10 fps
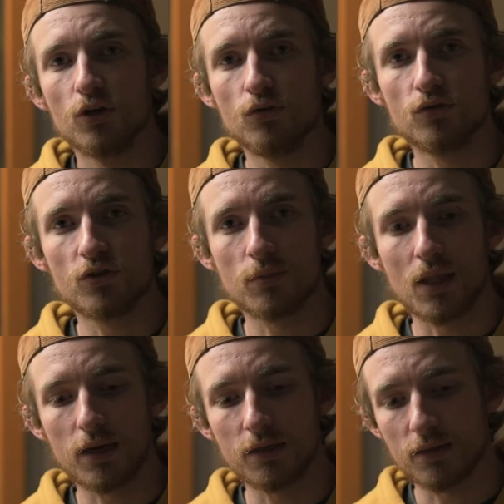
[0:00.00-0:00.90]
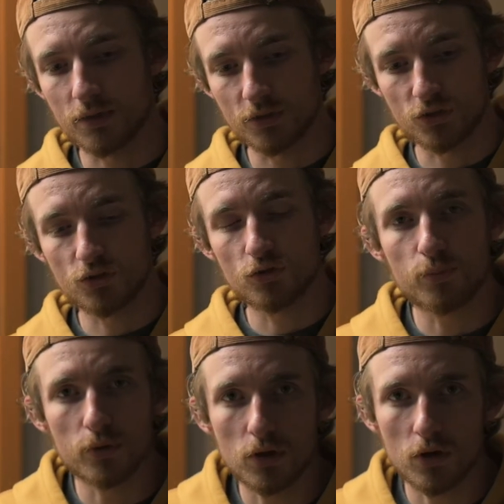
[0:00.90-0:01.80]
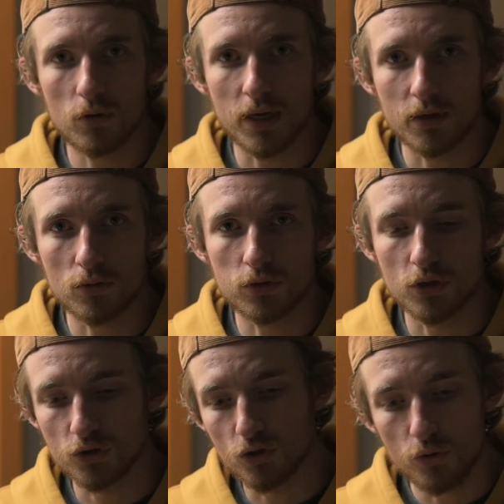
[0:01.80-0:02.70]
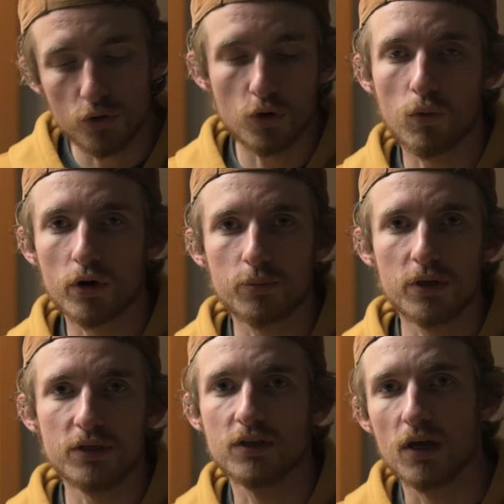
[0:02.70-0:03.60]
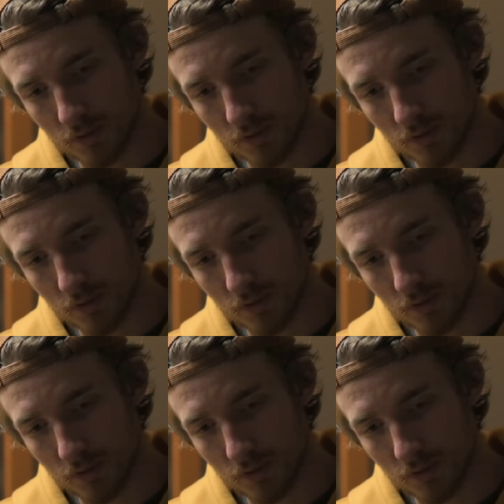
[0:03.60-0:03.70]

use some lighting that is super low angled to your workpiece.